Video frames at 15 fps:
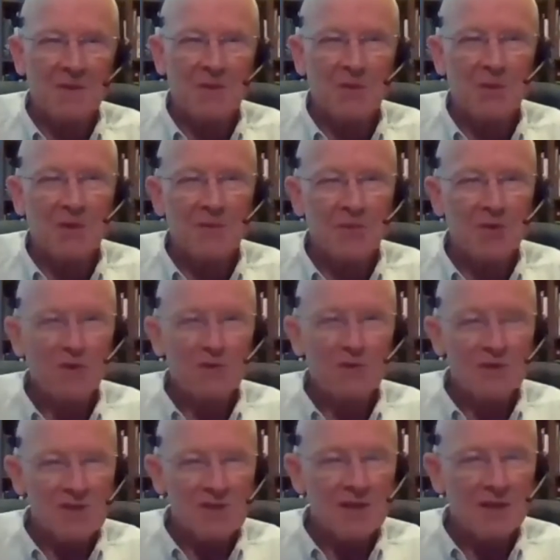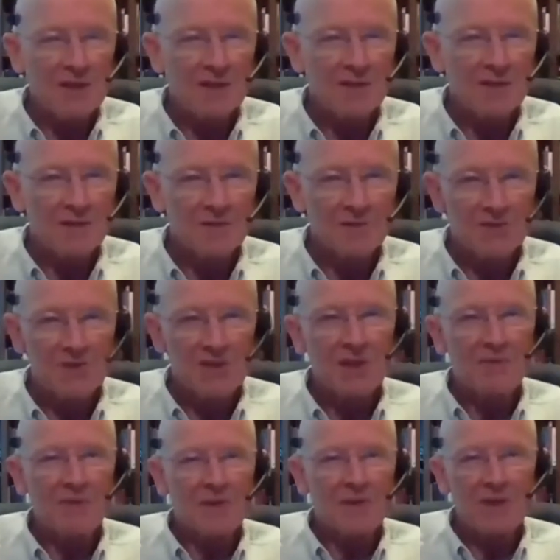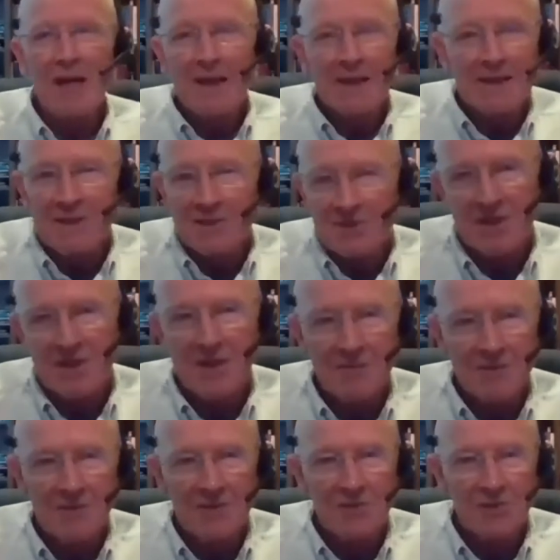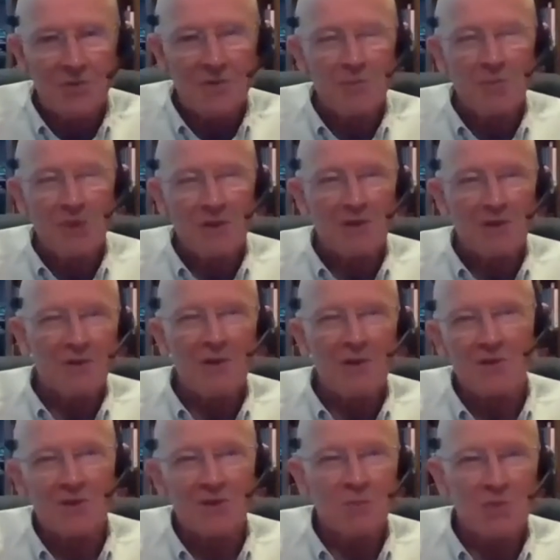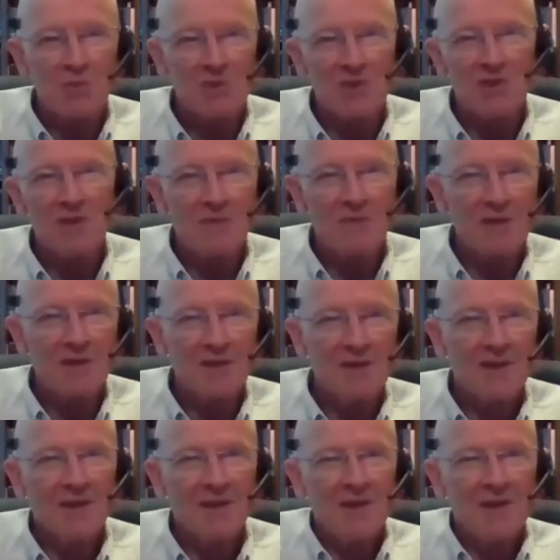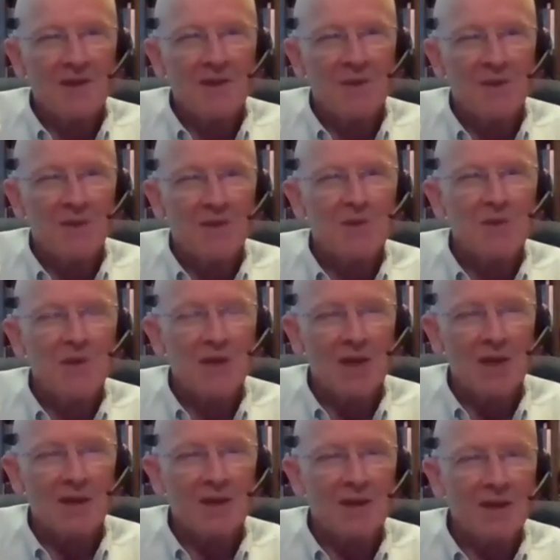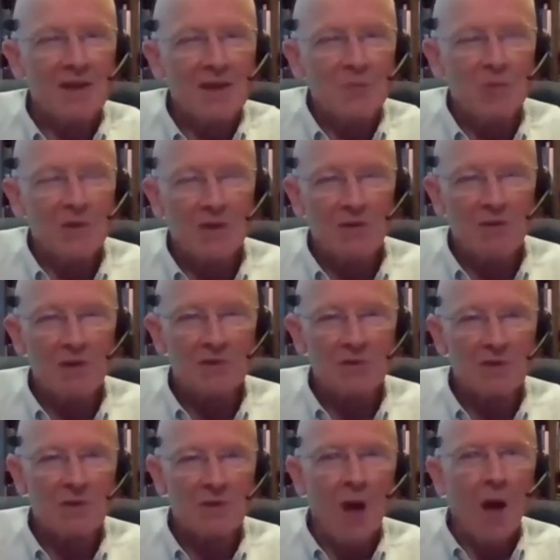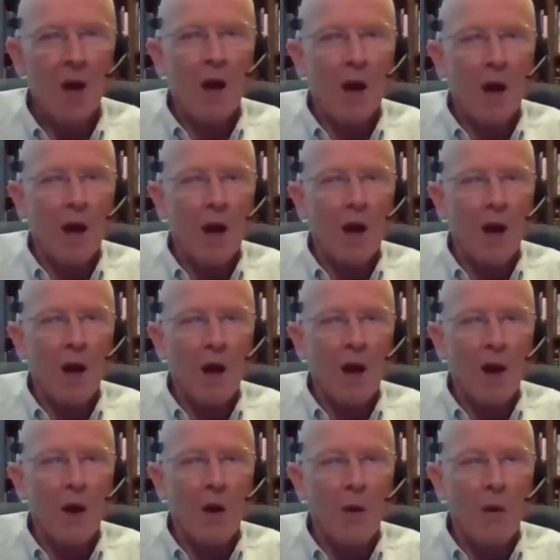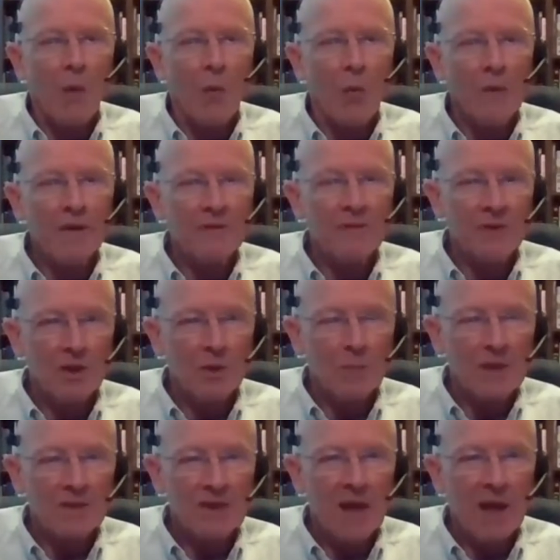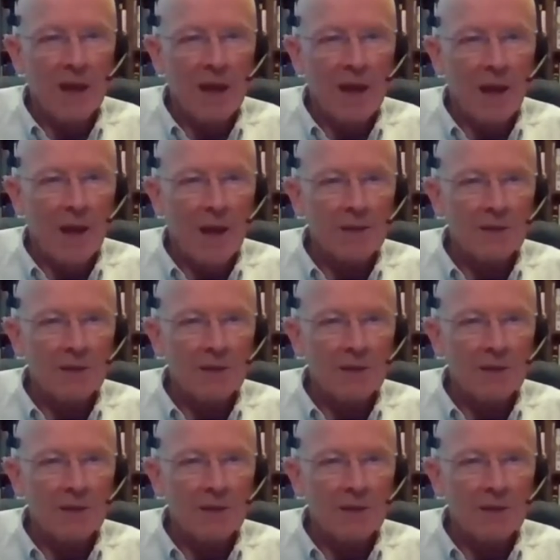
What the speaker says: Or if you're designing a 797 that's going to be across the Pacific, you can't get halfway across and go, oh, we didn't think about that,